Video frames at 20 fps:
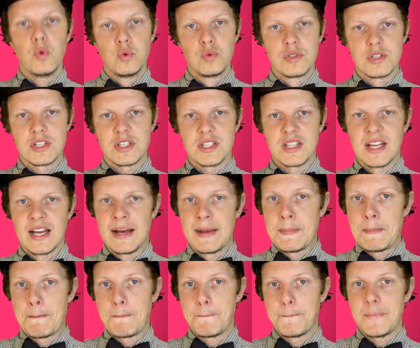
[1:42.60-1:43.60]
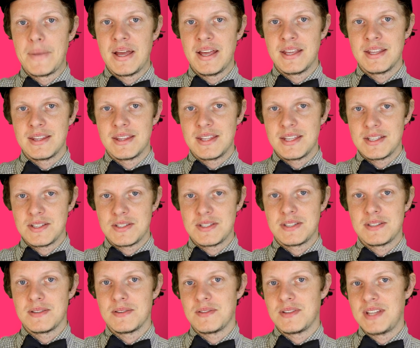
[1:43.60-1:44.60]
onsdag. And this
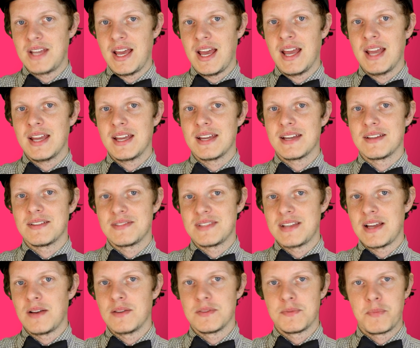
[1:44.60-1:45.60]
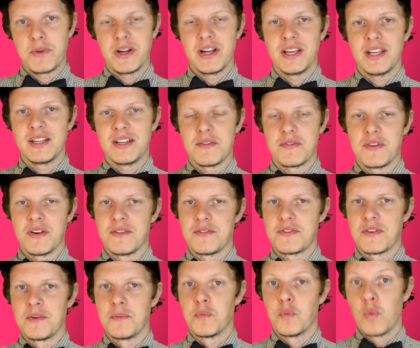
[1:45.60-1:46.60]
day sounds pretty different
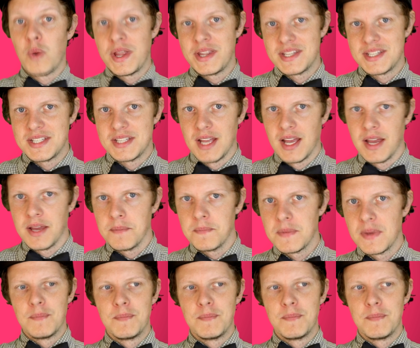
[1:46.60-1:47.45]
from Wednesday.